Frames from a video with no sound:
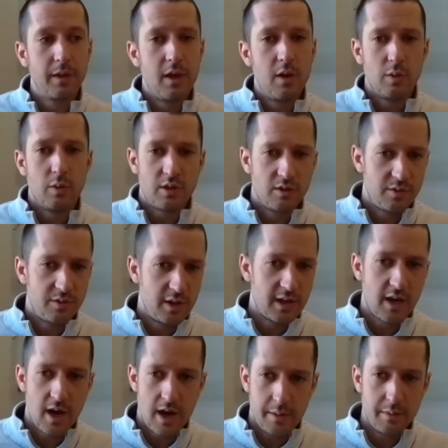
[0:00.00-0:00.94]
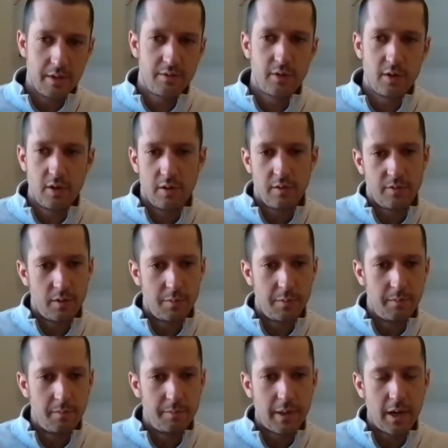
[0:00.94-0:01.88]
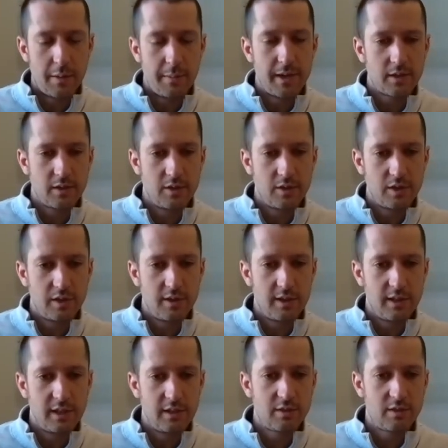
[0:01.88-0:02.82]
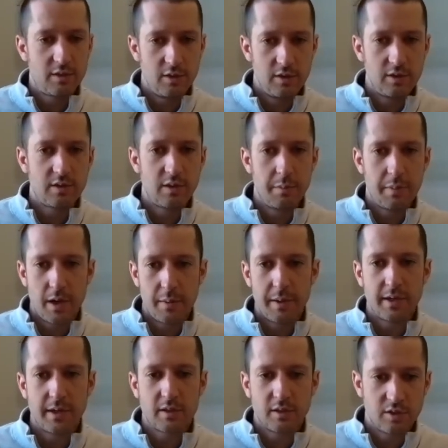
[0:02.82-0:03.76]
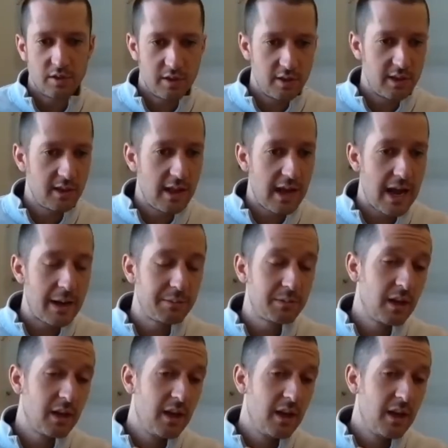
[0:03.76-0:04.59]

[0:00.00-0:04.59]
which is very common for biomedical engineering students in biomedical engineering labs.